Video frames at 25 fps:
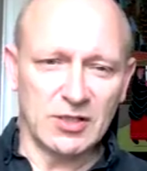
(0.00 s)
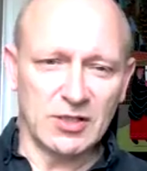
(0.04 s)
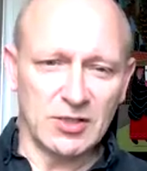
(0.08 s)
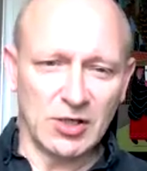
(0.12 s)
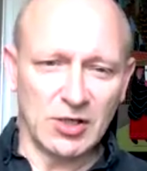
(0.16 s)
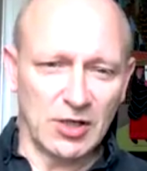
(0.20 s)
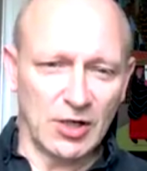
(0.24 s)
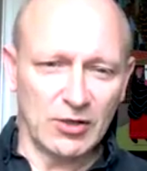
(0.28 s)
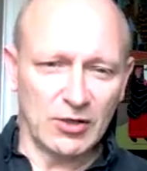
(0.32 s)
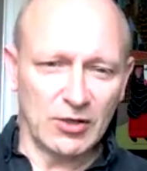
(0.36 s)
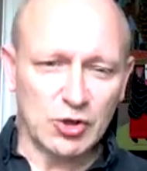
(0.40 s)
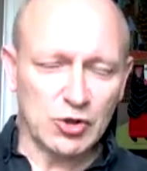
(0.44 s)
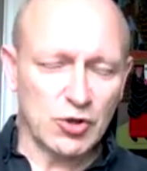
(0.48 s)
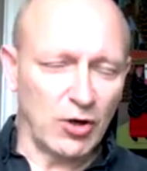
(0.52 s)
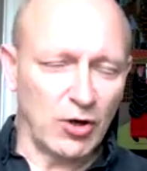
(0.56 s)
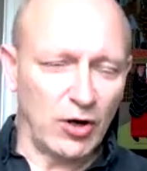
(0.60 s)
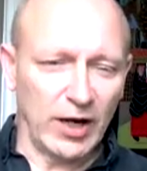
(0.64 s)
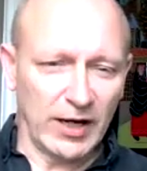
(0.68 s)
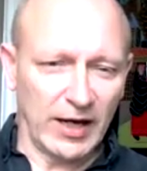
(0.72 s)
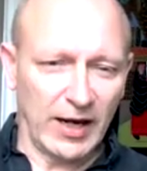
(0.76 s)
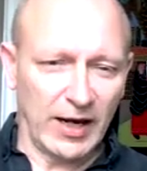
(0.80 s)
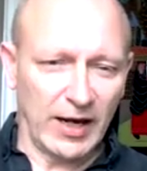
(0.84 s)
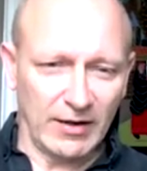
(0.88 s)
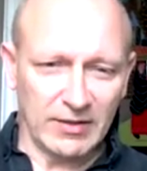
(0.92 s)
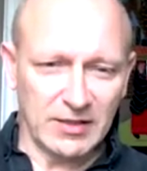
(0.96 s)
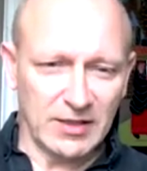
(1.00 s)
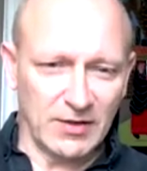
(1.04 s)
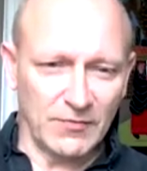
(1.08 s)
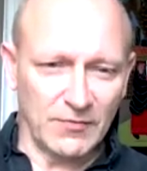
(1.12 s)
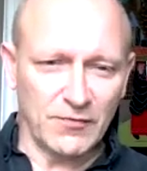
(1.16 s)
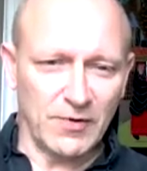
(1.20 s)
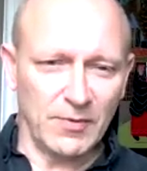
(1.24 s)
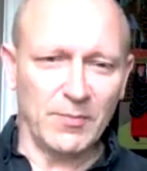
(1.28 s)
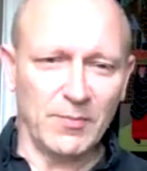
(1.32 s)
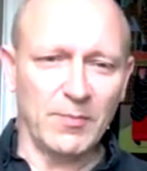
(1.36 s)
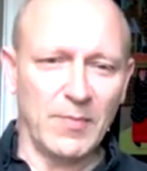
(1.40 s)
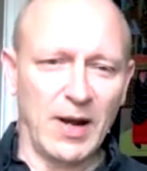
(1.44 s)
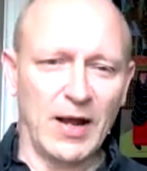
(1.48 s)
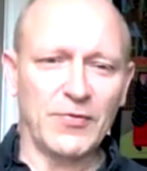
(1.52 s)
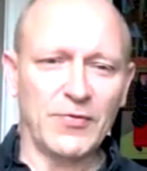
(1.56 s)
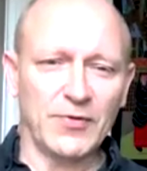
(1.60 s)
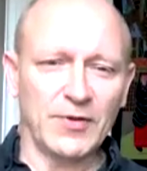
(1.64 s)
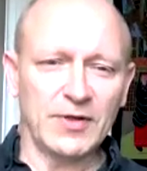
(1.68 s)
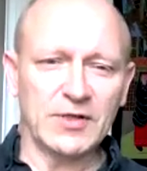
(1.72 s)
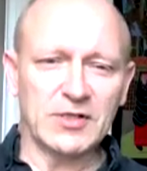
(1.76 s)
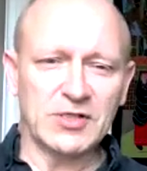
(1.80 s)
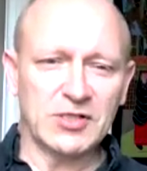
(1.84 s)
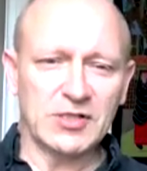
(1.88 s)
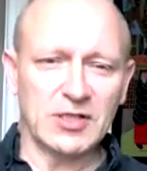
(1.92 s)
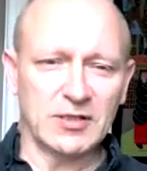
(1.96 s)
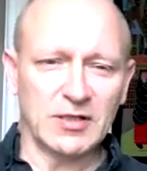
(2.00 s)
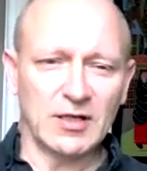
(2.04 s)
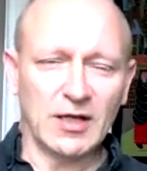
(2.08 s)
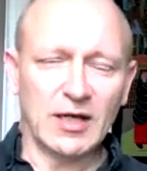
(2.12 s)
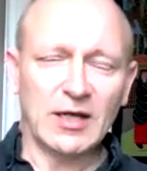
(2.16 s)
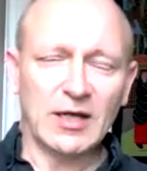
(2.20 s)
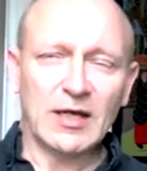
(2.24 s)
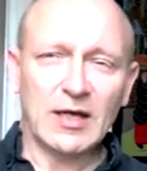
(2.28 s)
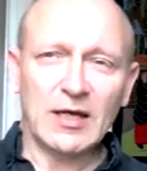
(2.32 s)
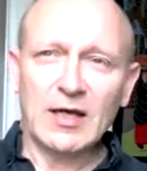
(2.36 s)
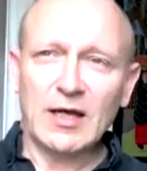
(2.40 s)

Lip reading: and trying out different methods and